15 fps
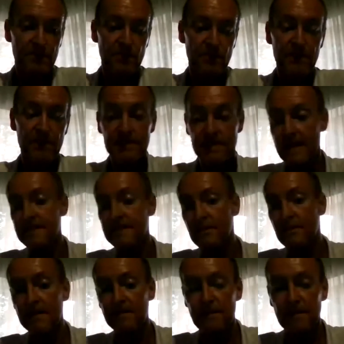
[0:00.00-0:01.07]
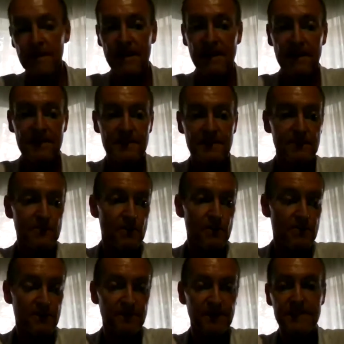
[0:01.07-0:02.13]
is actually rightfully ours in terms
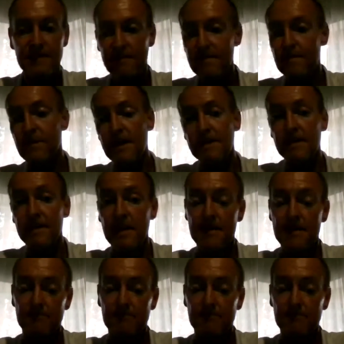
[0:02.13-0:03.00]
of us having played the game.